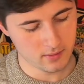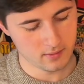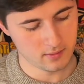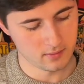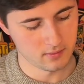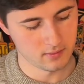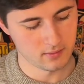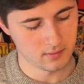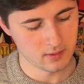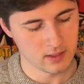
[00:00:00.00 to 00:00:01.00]

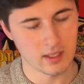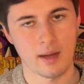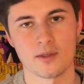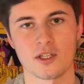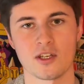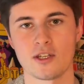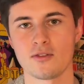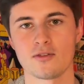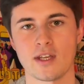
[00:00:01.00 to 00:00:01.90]
I'm just going to